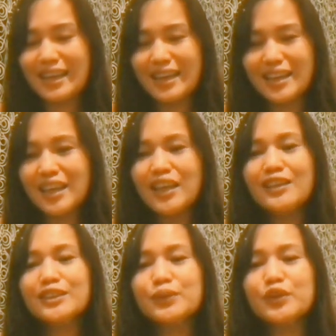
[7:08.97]
So when you
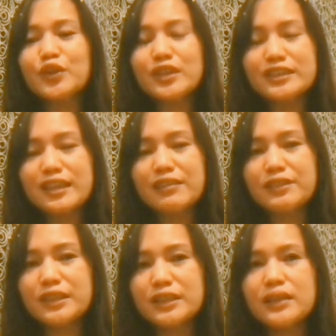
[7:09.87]
are traveling
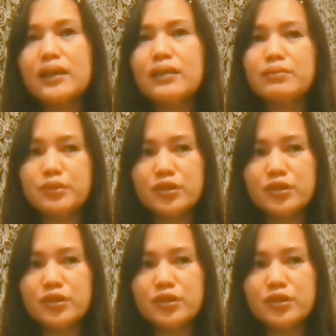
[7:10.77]
abroad or